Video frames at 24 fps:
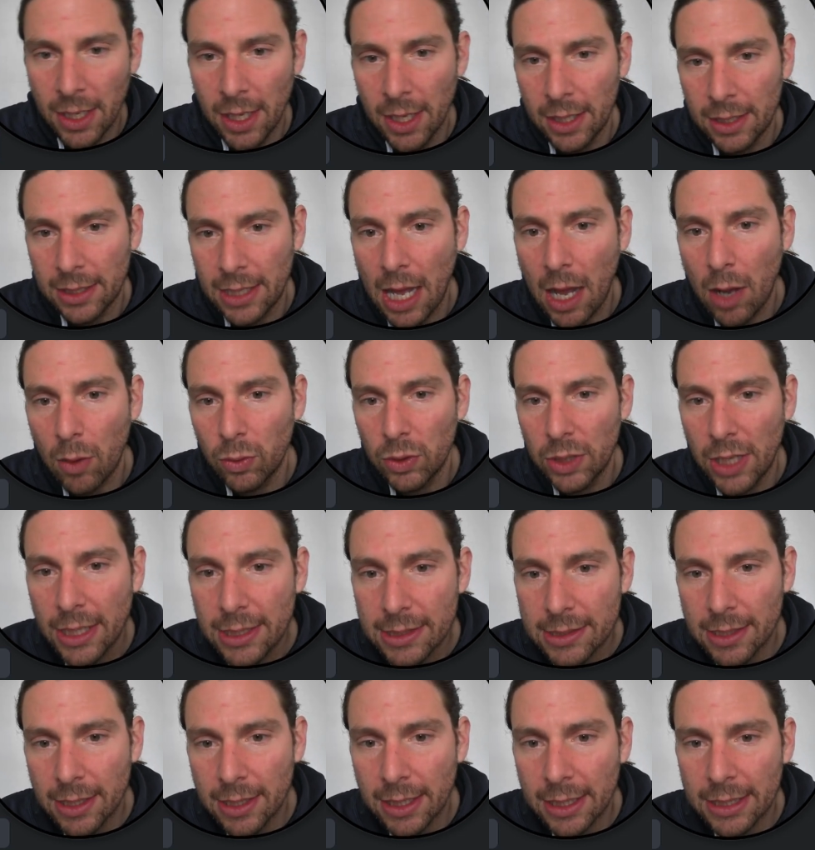Now
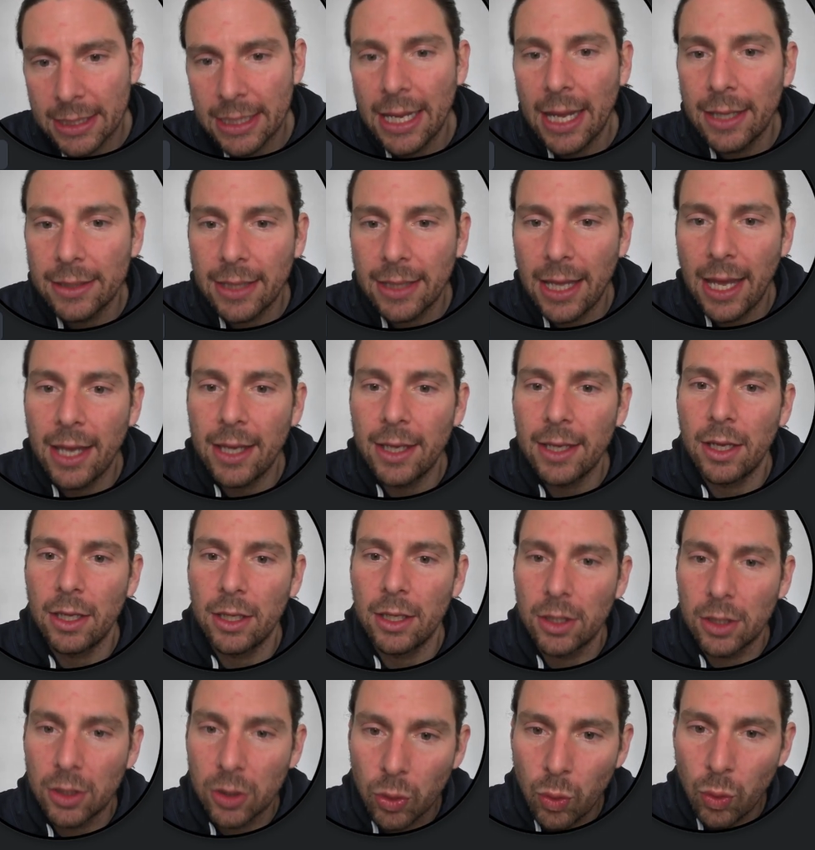let's create a
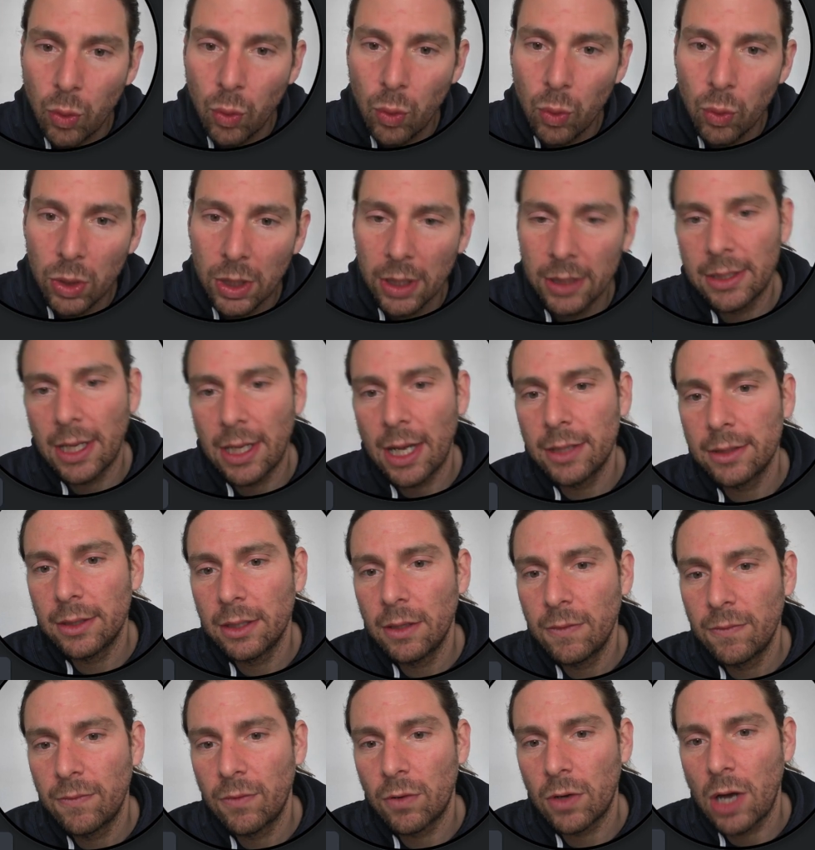cool title
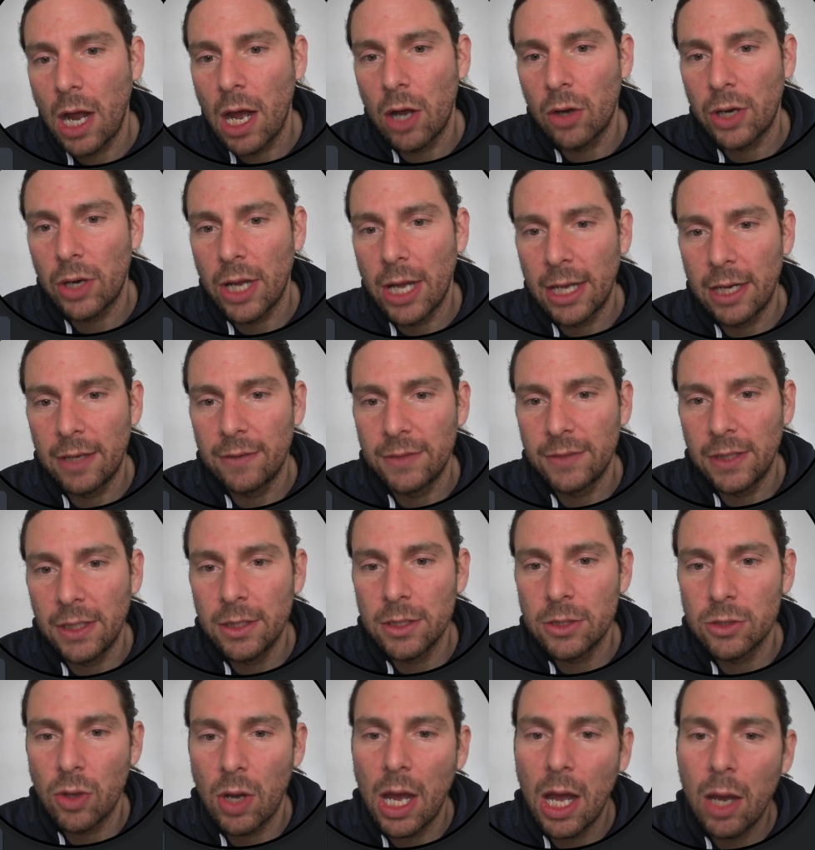for our NFT.
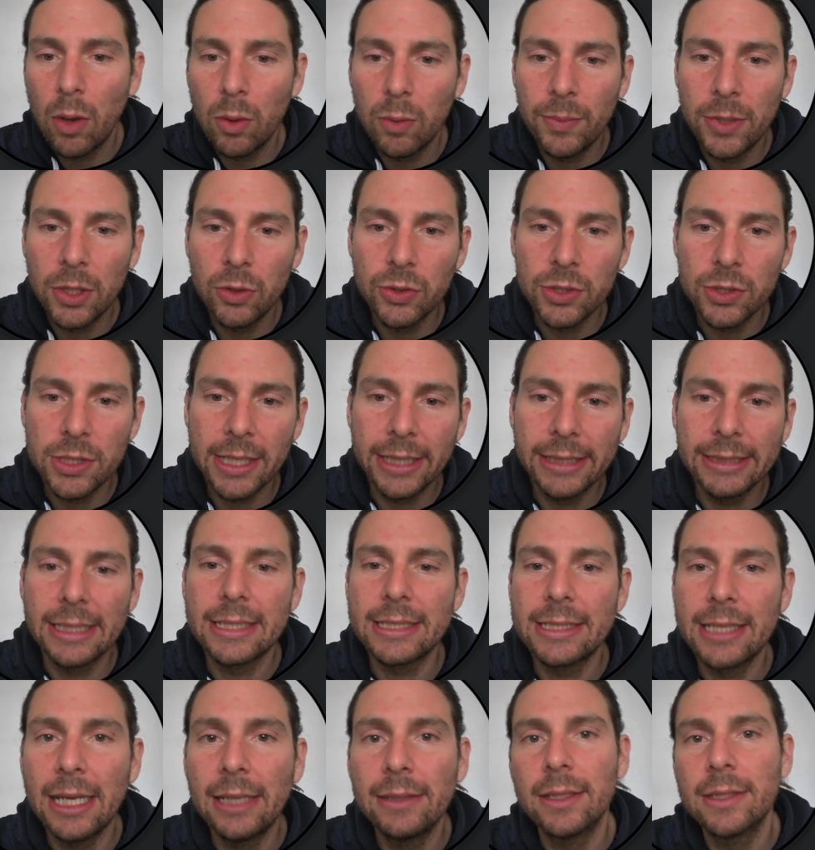So I will be using the
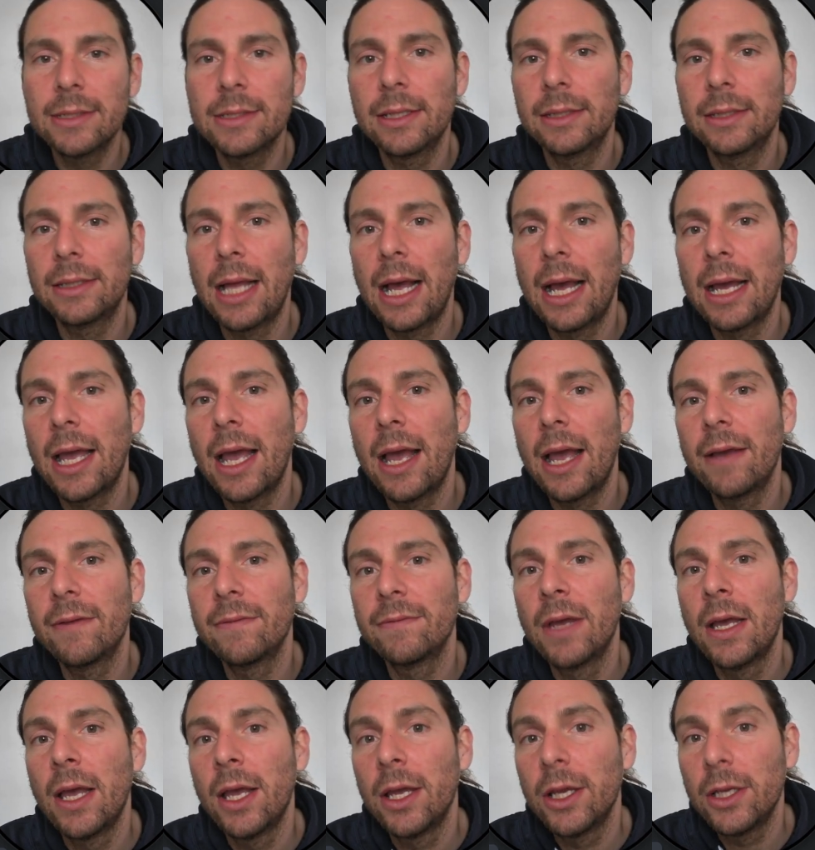sentence that I have
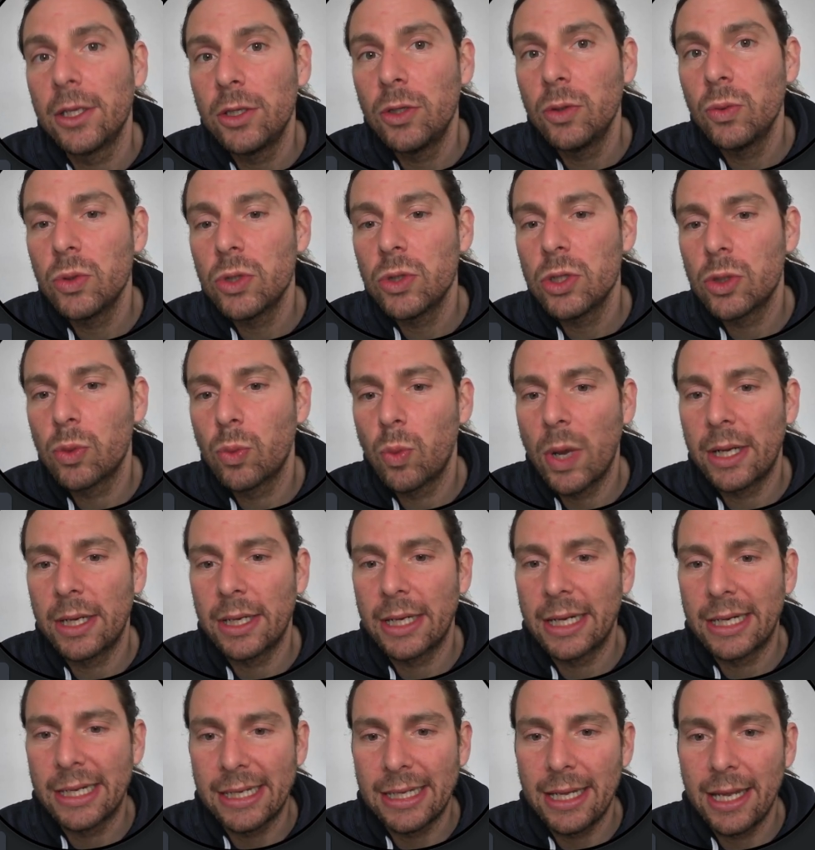used when
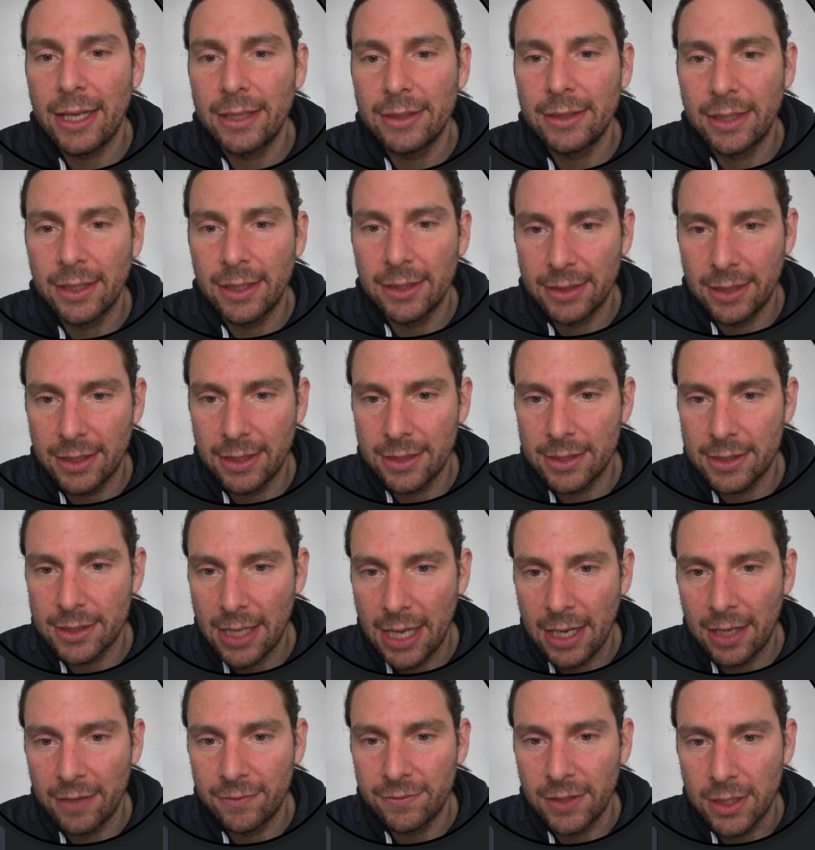creating this
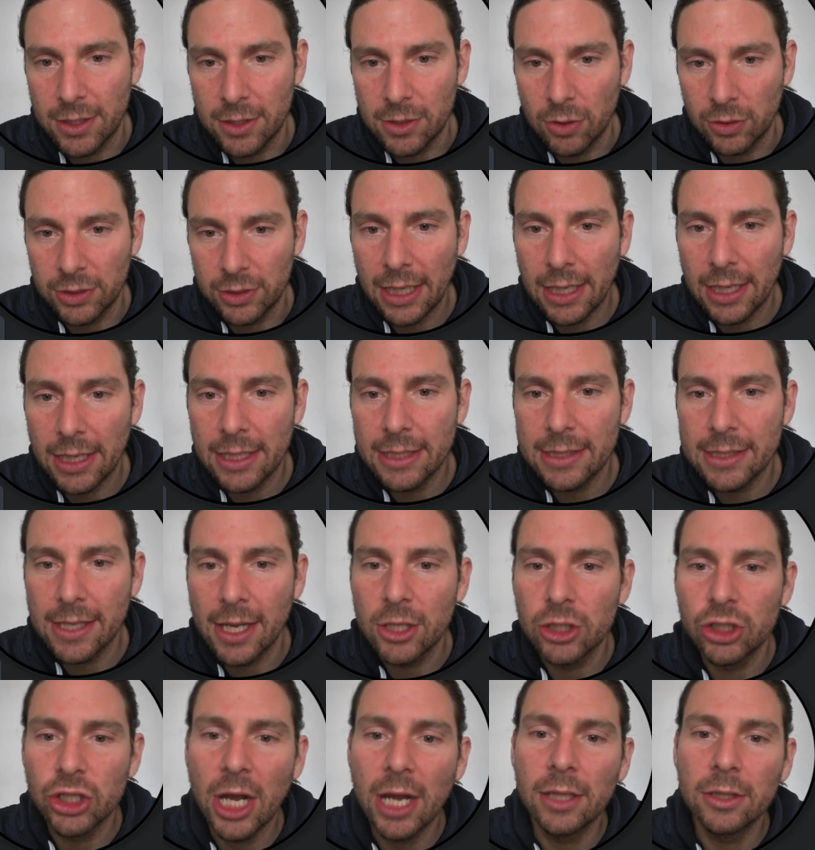NFT. So that is a
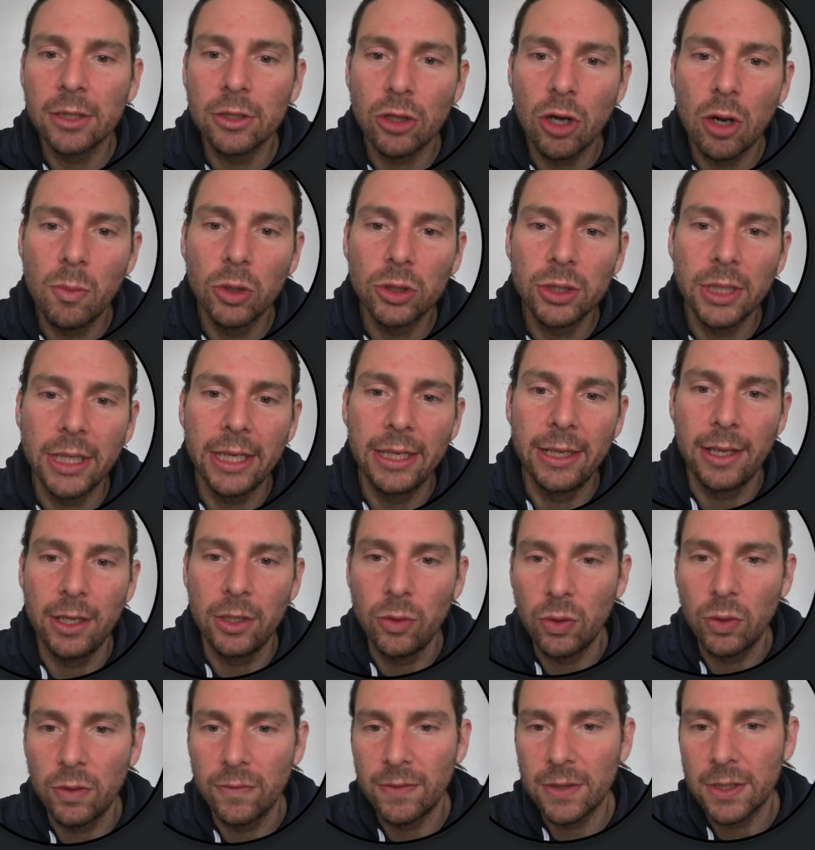giant robot in a
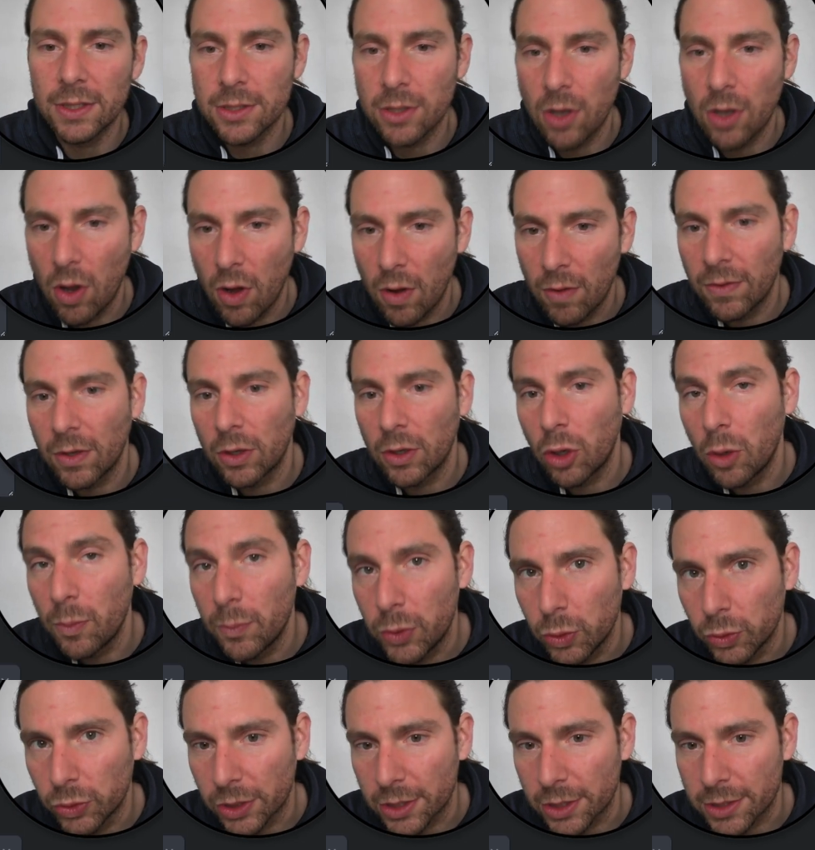universe of
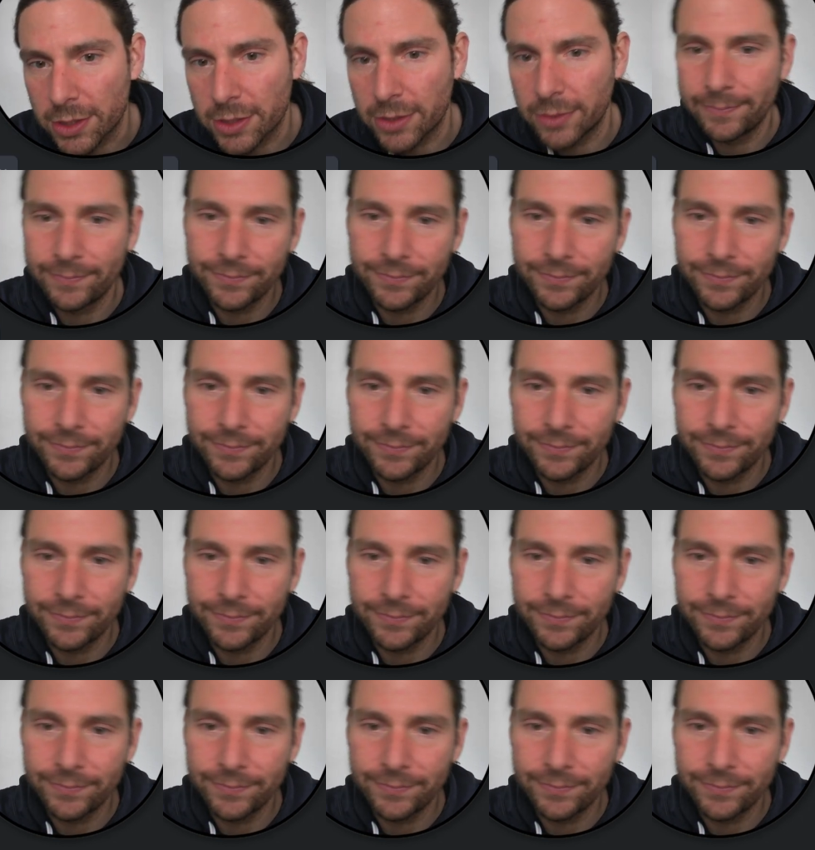computers.